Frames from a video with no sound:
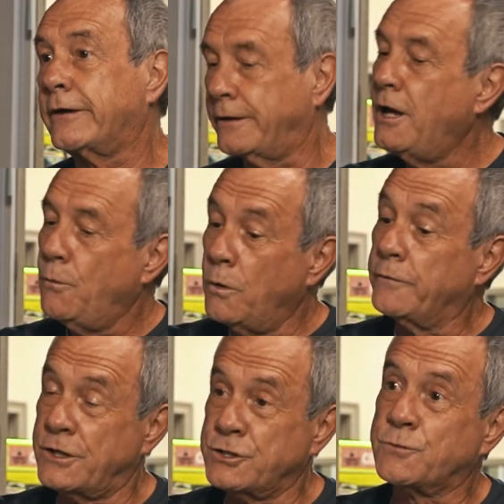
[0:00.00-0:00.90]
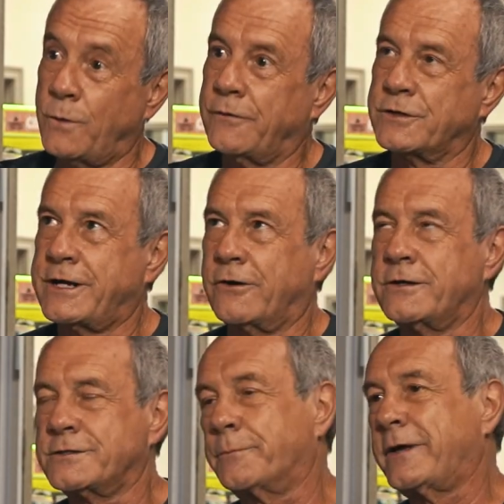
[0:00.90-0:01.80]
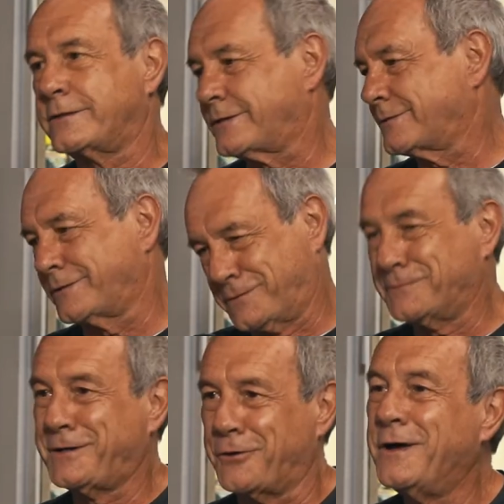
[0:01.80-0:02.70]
And not just wellness care. In some cases, it's